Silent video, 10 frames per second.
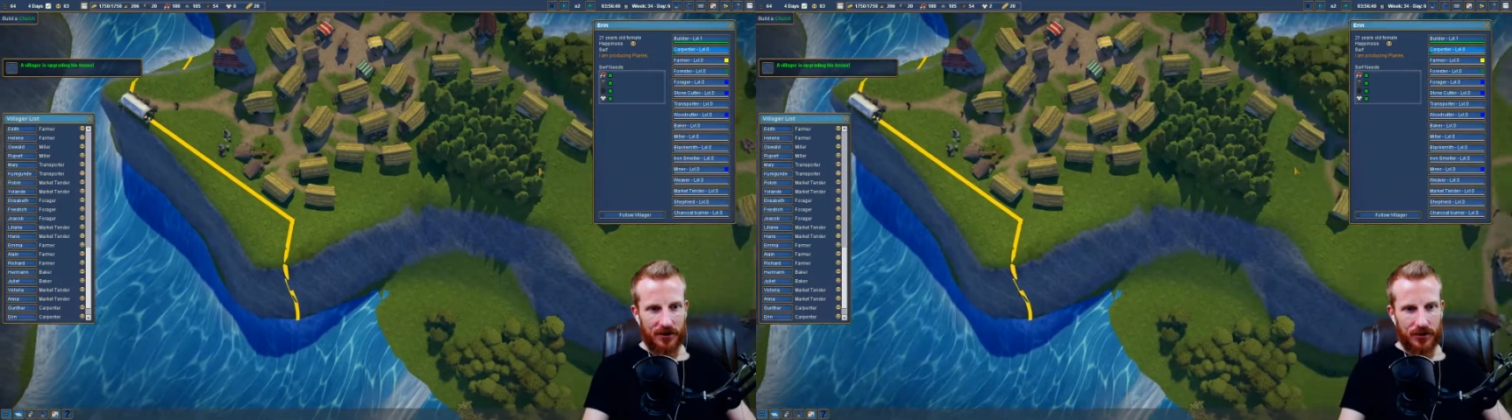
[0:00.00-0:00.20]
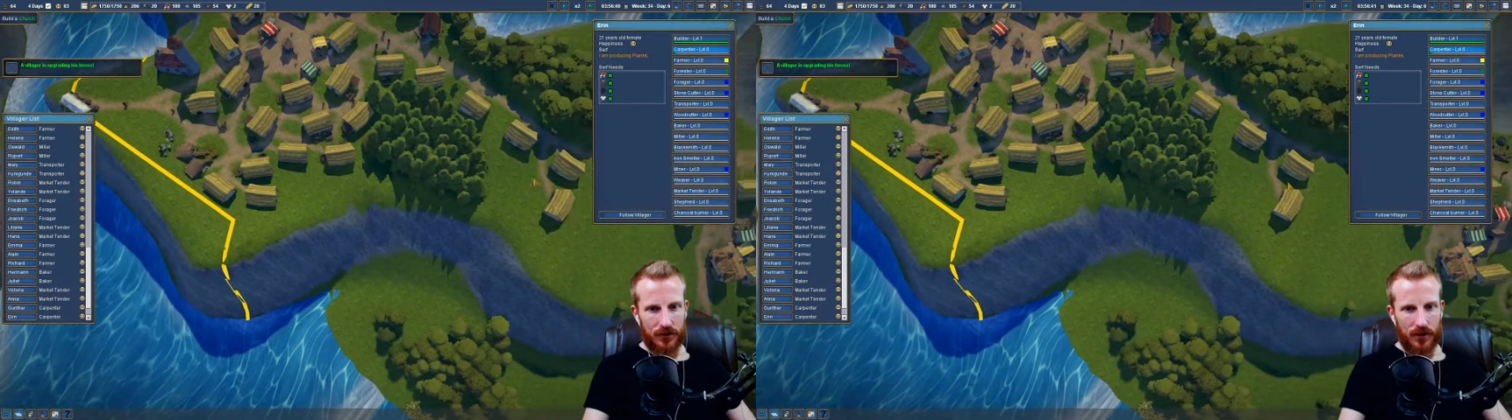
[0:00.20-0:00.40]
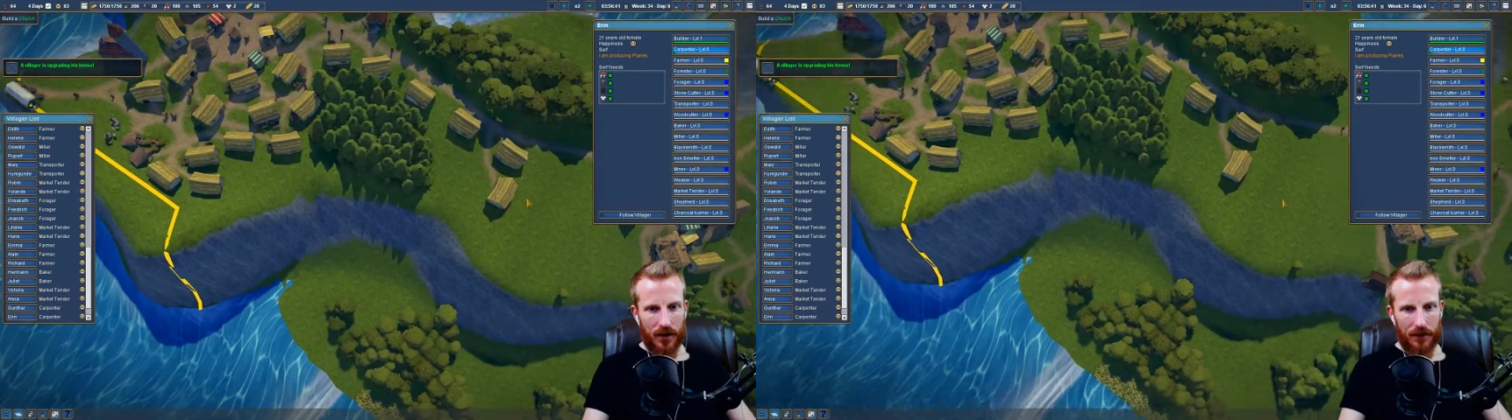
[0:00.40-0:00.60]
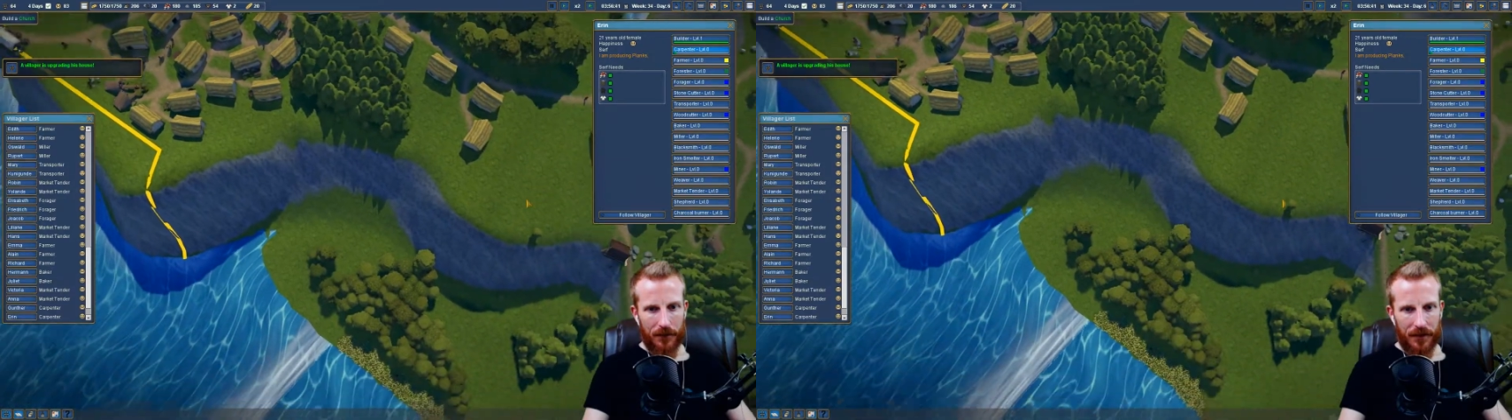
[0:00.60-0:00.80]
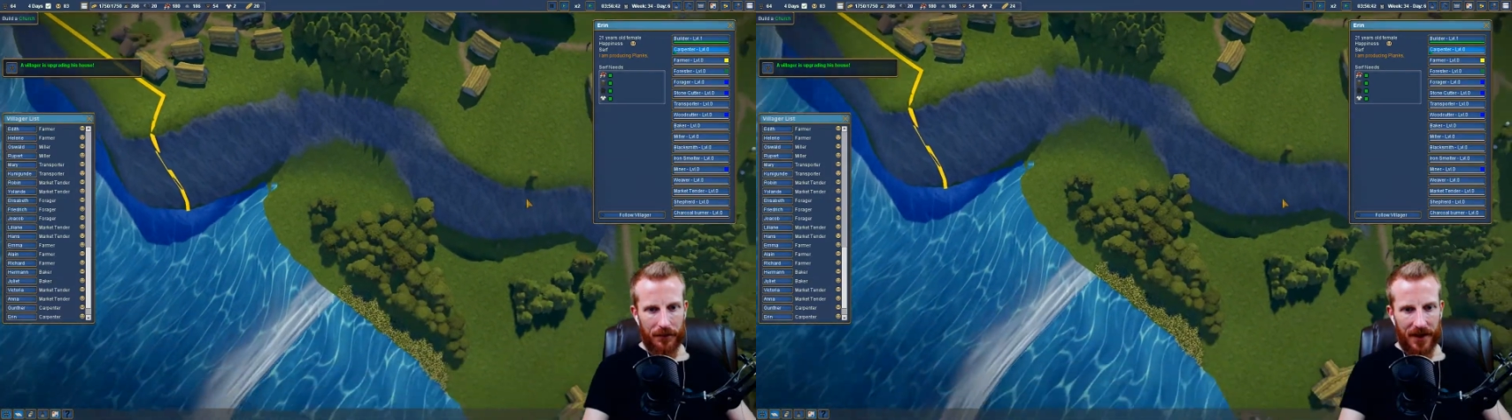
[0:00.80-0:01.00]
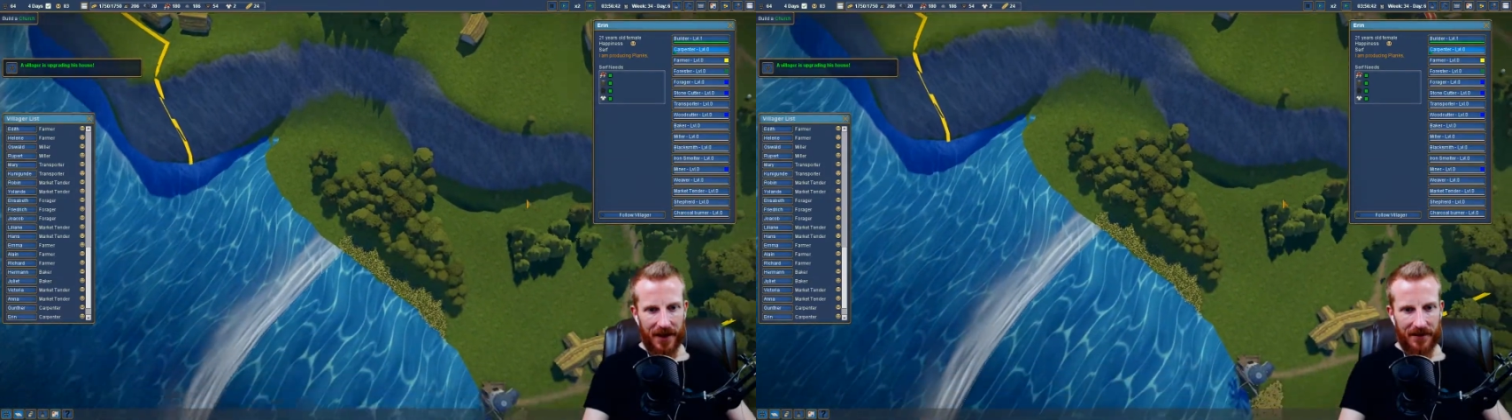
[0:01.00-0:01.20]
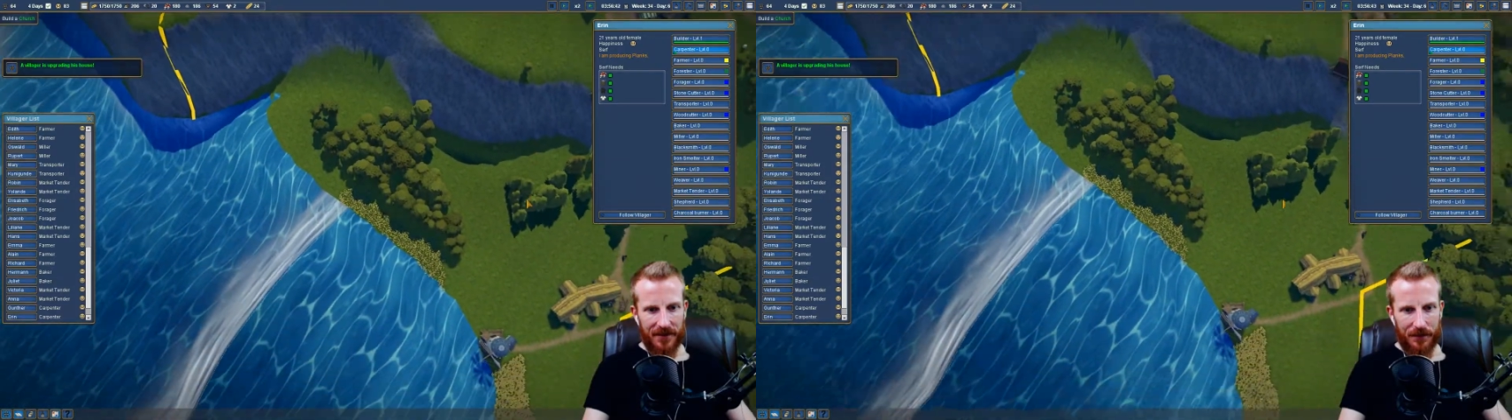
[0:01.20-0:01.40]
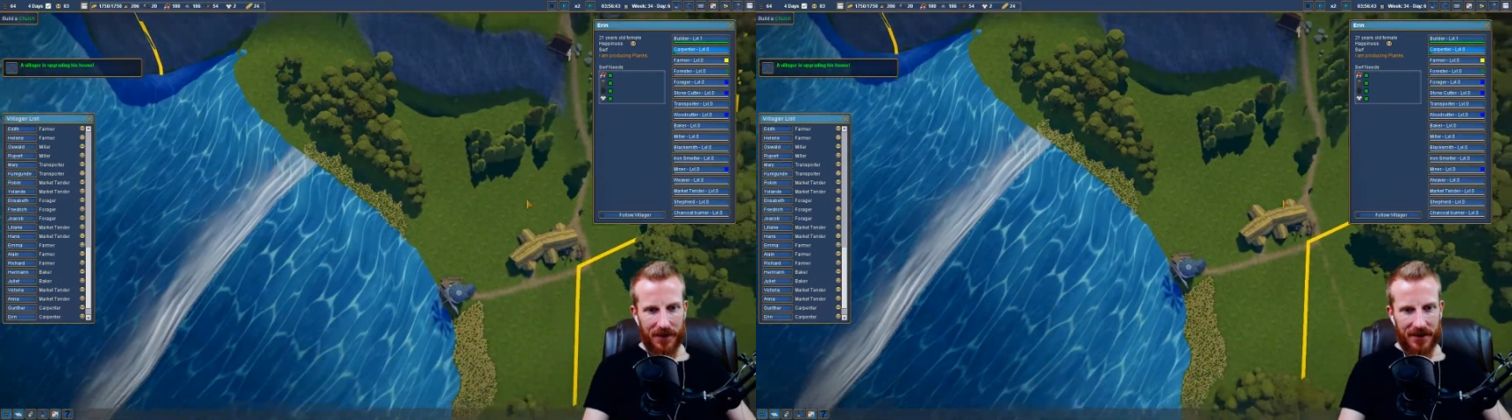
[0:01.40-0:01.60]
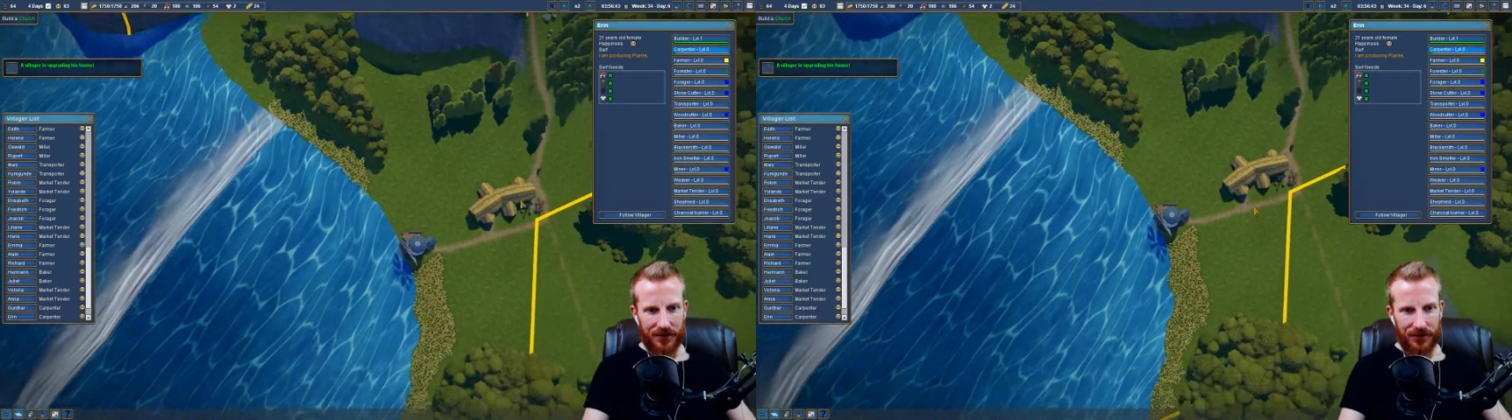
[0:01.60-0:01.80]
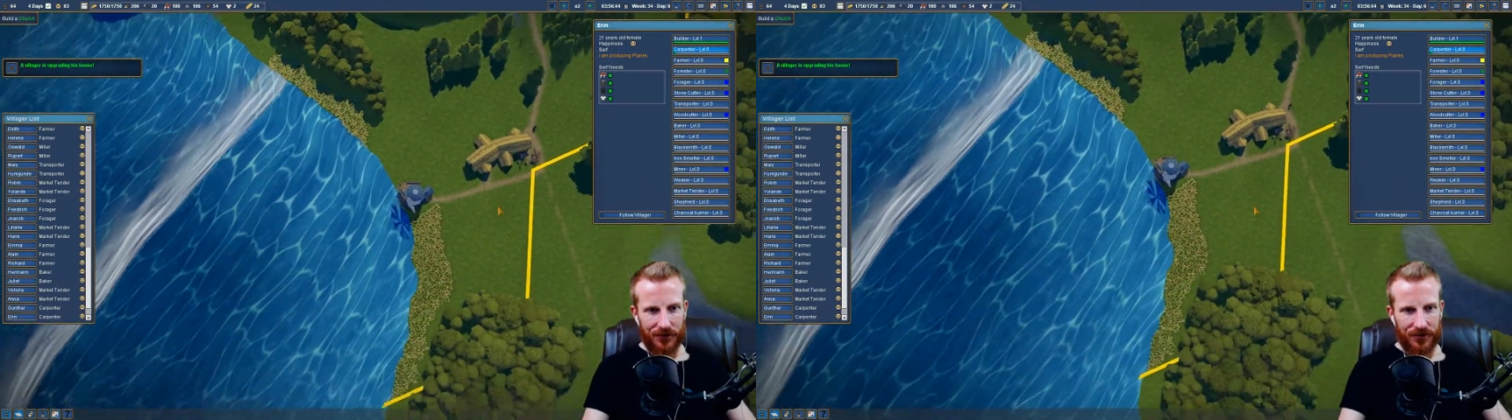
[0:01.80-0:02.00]
to the
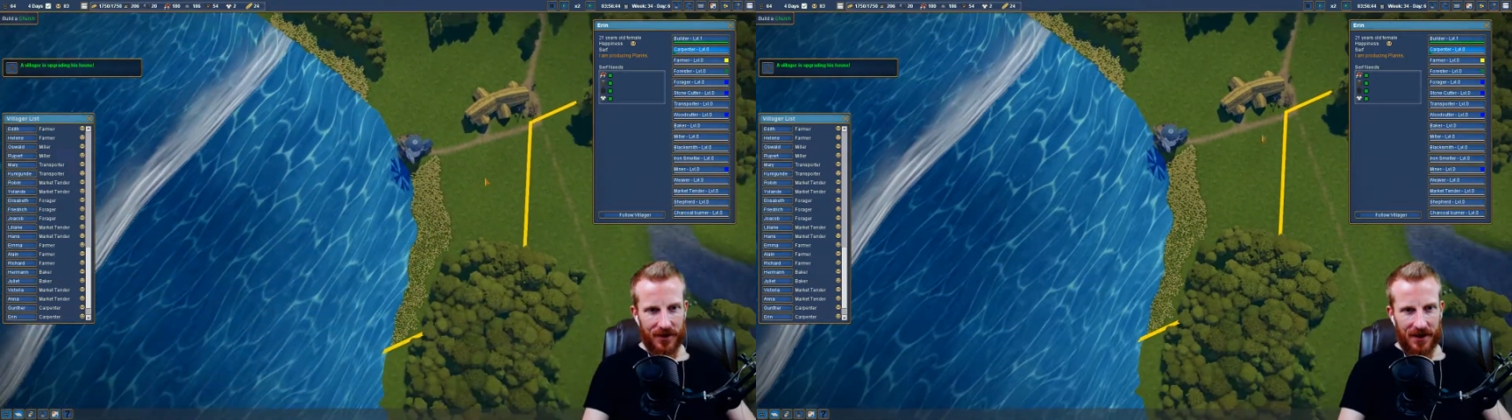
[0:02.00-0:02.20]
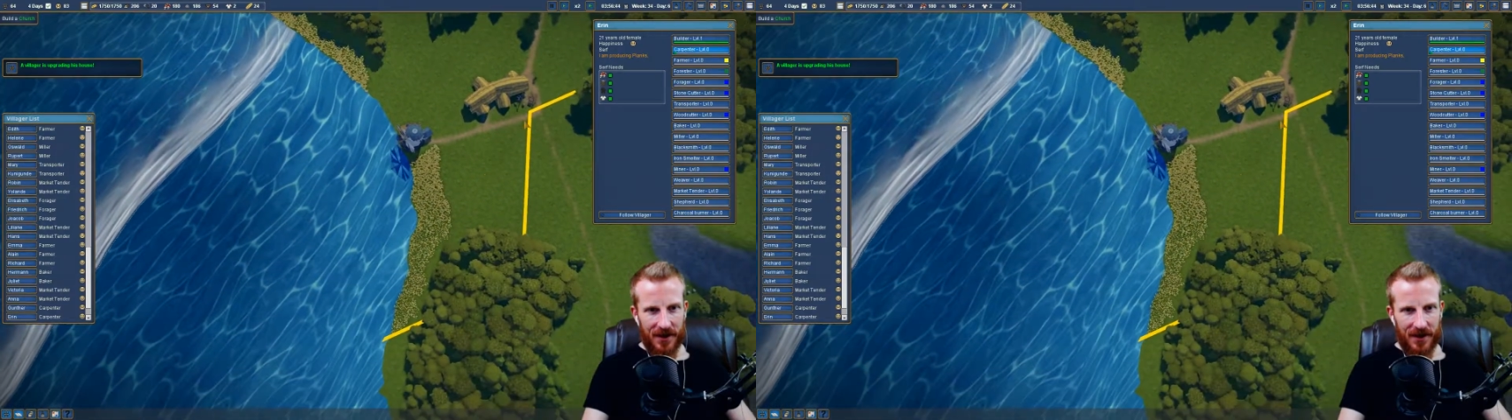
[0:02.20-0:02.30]
bakers.